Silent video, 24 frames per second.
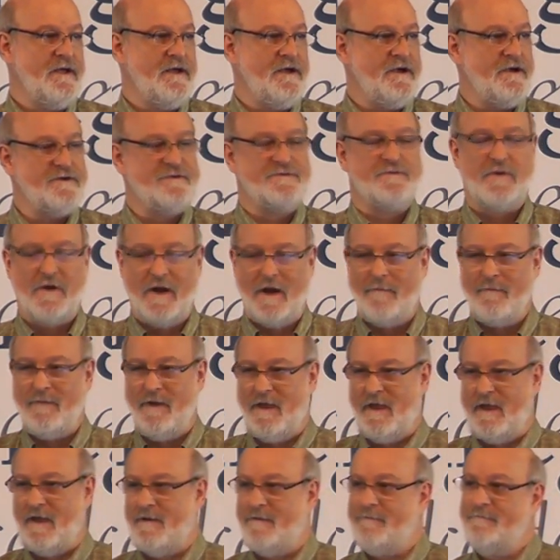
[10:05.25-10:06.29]
Here's what I
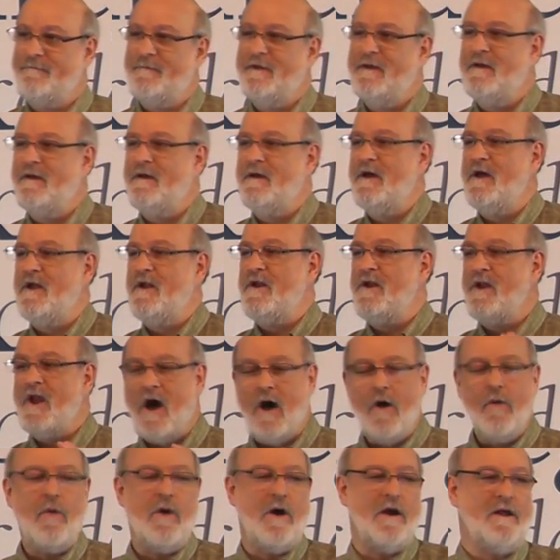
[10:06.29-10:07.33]
mean
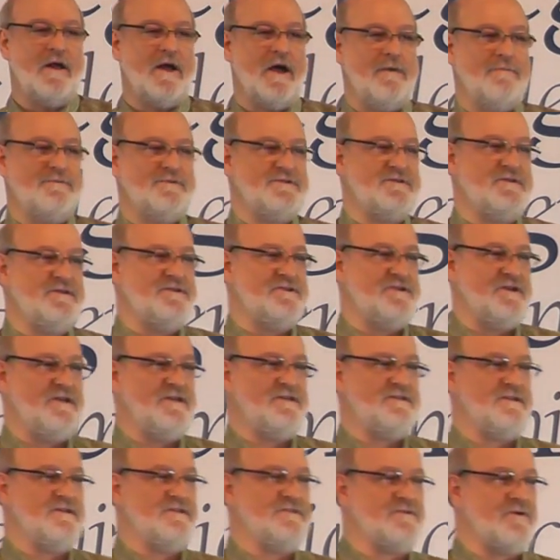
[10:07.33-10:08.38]
no one comes to
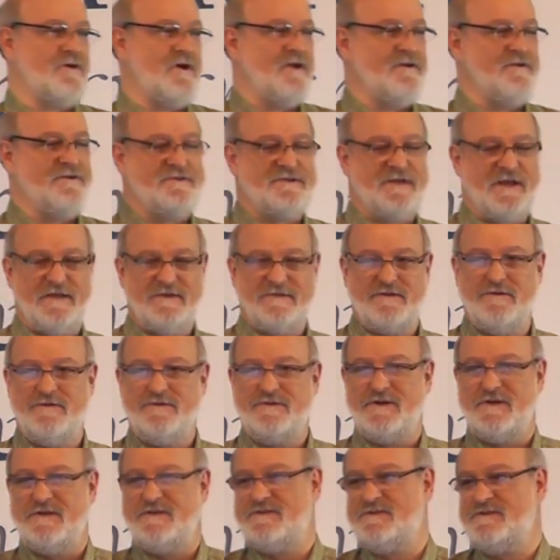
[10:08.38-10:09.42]
Jesus or understands who
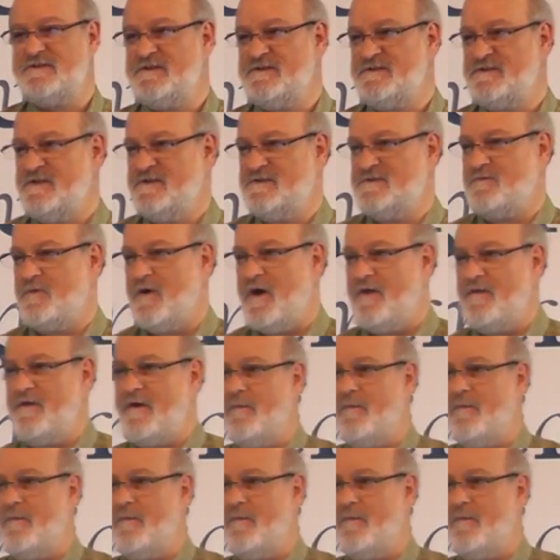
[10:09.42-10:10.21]
Jesus is this way.